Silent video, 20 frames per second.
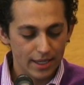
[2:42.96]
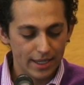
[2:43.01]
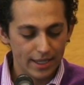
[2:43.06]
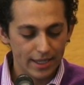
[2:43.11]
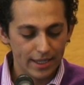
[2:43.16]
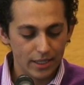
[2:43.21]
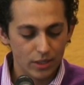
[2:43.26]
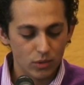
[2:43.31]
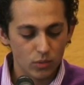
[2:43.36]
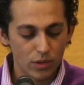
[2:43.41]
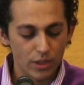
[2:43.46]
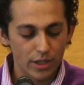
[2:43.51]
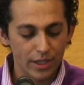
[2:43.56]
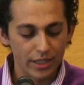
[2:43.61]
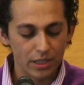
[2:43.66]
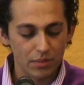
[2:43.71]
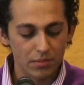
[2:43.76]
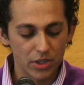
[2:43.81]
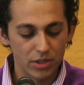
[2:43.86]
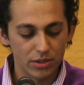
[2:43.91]
A,
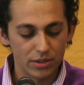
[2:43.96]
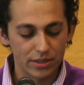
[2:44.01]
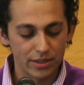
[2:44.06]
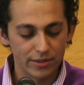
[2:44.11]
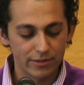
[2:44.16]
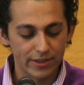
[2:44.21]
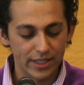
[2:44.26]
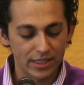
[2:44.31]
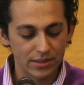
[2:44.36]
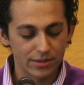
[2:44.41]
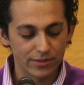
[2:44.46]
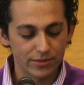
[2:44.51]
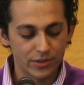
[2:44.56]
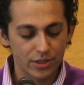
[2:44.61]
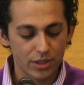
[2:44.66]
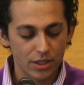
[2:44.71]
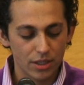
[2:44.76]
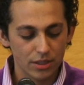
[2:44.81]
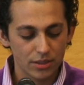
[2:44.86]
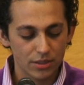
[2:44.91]
warning about the effects of
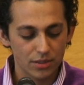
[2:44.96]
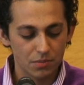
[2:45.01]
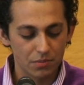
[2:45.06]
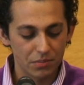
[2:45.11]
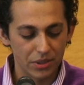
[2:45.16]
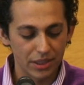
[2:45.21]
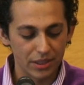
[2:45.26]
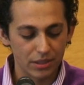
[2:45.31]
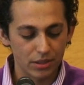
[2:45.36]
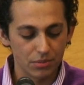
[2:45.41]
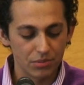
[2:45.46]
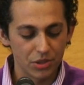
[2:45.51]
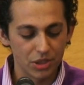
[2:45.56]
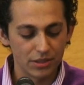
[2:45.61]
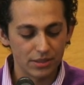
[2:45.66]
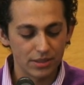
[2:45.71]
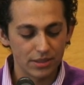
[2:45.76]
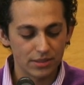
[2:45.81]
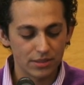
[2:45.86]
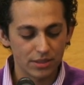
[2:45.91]
drugs; B,
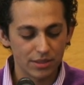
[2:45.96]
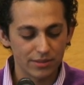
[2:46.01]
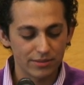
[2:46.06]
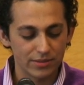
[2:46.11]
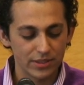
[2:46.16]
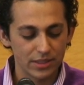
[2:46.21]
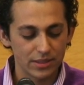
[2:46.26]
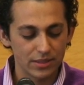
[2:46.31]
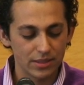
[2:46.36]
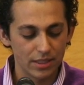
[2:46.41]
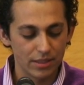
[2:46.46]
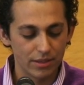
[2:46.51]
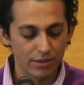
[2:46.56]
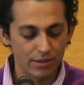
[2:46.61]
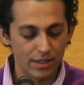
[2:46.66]
community service;